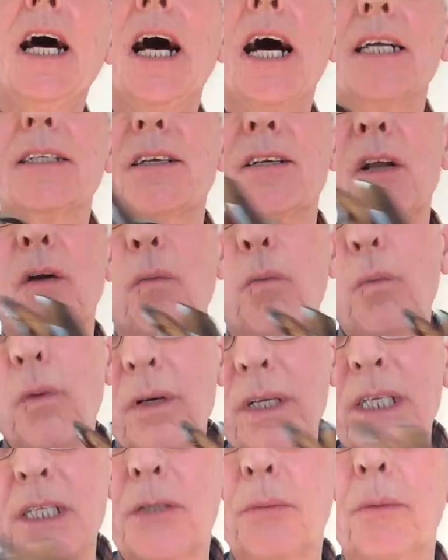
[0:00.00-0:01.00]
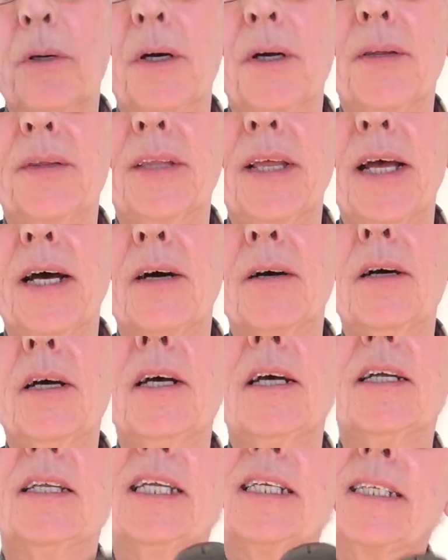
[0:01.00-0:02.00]
I don't know what it's worth now,
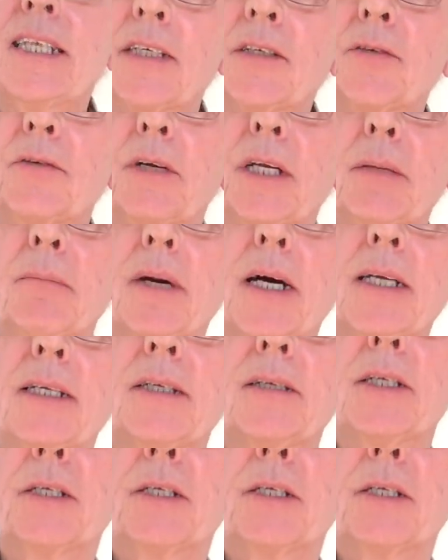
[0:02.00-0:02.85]
and it doesn't really matter.